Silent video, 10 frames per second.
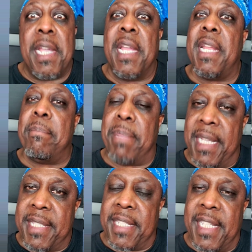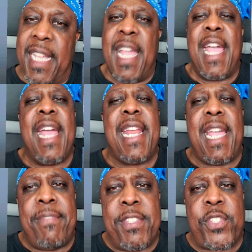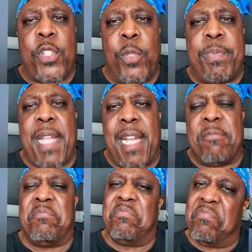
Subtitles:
and I basted it, and I even scooped out